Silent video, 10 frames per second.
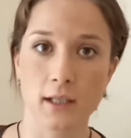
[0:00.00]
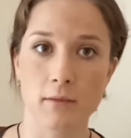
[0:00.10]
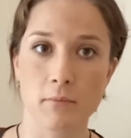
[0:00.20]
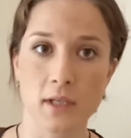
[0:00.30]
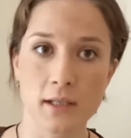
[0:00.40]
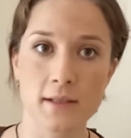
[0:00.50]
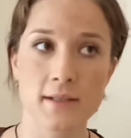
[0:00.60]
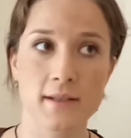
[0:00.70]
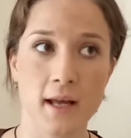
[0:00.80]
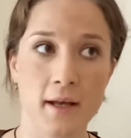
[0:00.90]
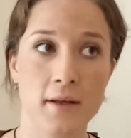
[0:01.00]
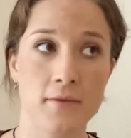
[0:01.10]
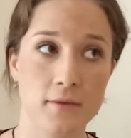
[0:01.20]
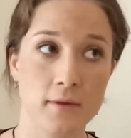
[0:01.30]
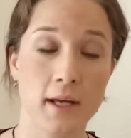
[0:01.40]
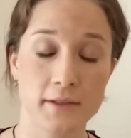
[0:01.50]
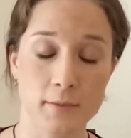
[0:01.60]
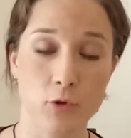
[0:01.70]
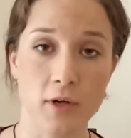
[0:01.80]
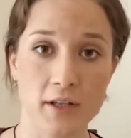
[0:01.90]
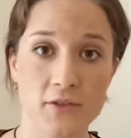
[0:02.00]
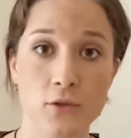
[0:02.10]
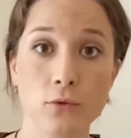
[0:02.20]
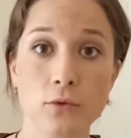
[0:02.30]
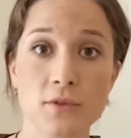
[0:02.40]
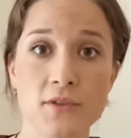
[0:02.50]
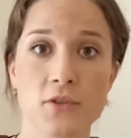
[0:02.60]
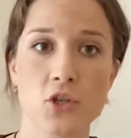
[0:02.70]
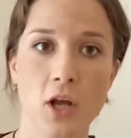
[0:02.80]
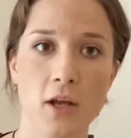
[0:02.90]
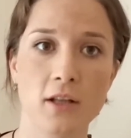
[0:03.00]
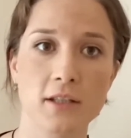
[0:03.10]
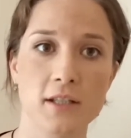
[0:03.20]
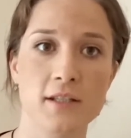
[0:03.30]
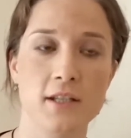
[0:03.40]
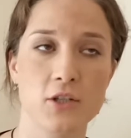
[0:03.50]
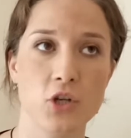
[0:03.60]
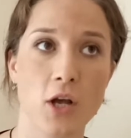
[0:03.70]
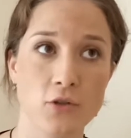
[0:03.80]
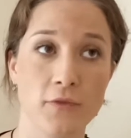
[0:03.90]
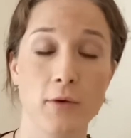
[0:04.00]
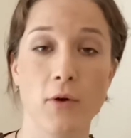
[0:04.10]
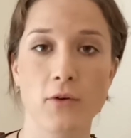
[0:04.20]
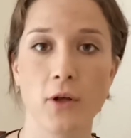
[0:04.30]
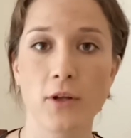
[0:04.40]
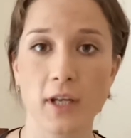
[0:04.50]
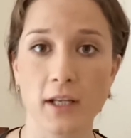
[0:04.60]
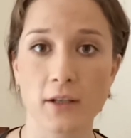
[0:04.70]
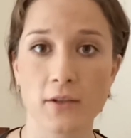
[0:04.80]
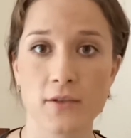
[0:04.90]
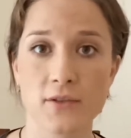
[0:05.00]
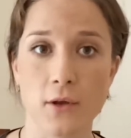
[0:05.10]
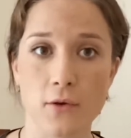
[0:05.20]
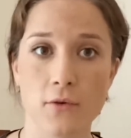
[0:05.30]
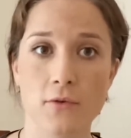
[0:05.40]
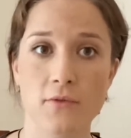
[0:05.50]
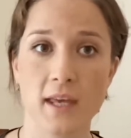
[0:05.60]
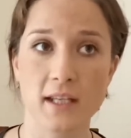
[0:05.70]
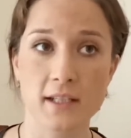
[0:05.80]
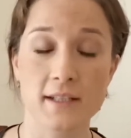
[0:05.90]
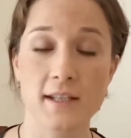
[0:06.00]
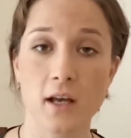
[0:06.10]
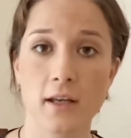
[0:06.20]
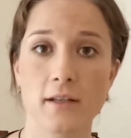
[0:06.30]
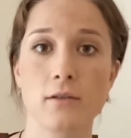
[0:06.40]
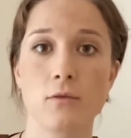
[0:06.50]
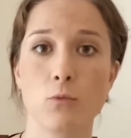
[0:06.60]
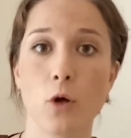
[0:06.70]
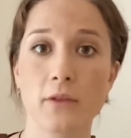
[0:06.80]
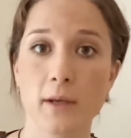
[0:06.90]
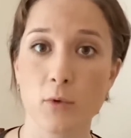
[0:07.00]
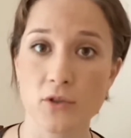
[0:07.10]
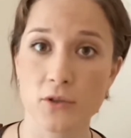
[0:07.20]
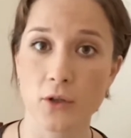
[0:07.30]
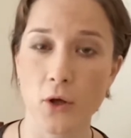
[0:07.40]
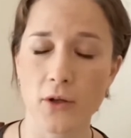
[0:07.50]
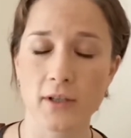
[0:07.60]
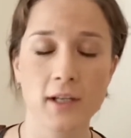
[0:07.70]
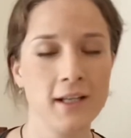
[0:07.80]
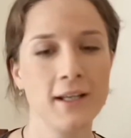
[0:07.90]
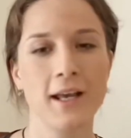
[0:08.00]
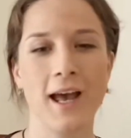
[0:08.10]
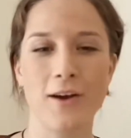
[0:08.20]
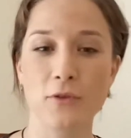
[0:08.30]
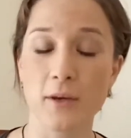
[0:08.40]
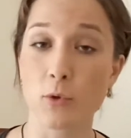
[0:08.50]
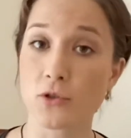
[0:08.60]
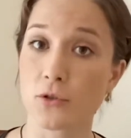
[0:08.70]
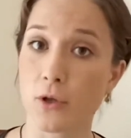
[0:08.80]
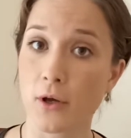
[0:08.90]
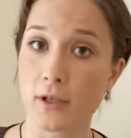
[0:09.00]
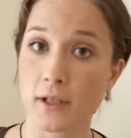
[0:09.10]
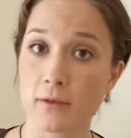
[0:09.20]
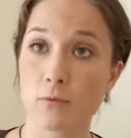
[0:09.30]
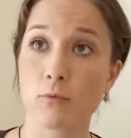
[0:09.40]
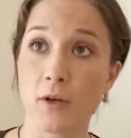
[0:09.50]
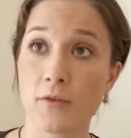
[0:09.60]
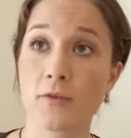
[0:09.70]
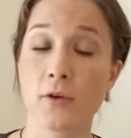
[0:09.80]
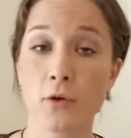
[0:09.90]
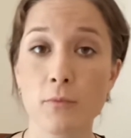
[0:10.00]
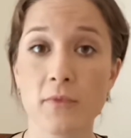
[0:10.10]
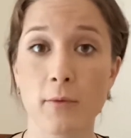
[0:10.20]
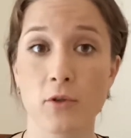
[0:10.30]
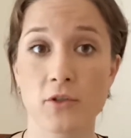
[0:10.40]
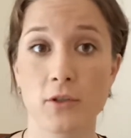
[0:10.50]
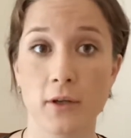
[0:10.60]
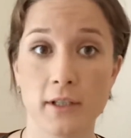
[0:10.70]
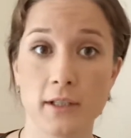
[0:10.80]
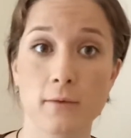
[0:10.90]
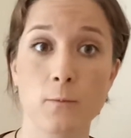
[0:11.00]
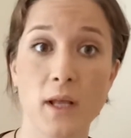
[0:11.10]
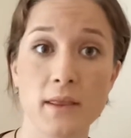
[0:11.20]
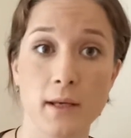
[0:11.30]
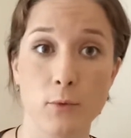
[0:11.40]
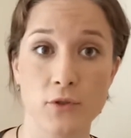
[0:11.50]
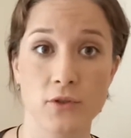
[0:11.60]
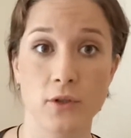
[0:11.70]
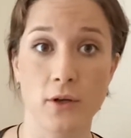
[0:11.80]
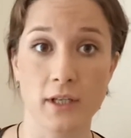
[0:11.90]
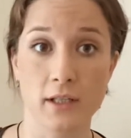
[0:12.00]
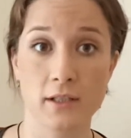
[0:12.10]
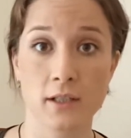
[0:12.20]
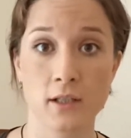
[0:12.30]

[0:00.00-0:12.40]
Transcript: It means that at democratic schools, the child is in charge of their own learning. So they can decide what they want to learn, how they want to learn it, with whom they want to learn it, and when they want to learn it.